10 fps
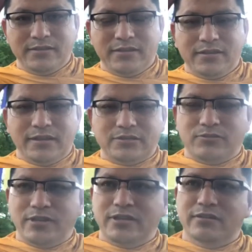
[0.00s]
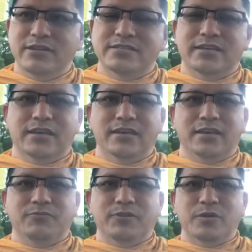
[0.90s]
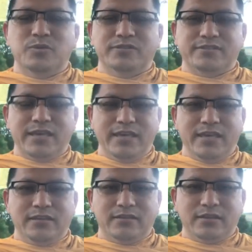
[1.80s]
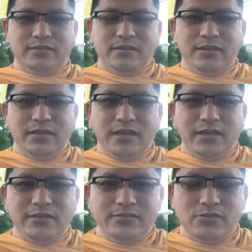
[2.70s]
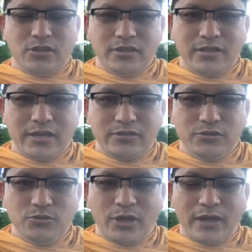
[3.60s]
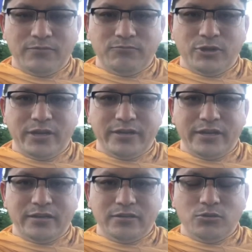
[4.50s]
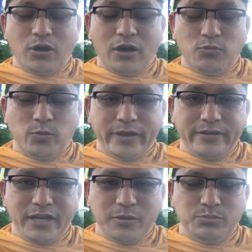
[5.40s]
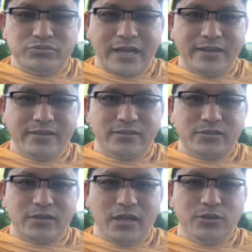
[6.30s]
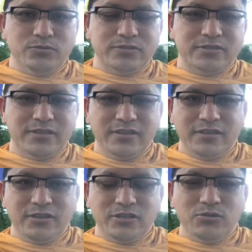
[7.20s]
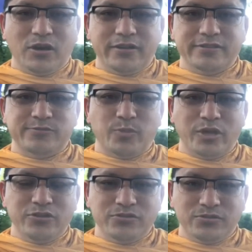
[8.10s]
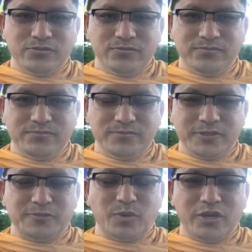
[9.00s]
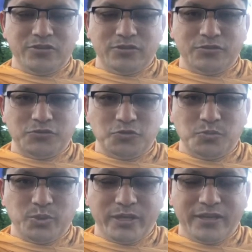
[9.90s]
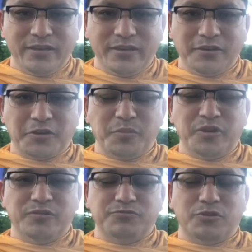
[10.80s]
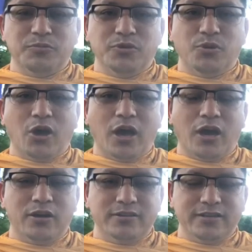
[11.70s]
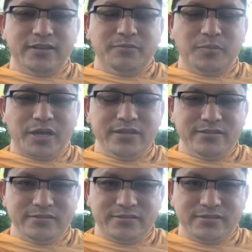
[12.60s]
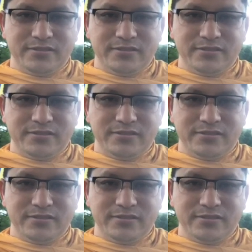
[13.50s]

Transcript: And that's why there is a famous saying that it is not that you are wearing a branded clothes, you are a spatial. The spatial should be coming from your heart and the minds.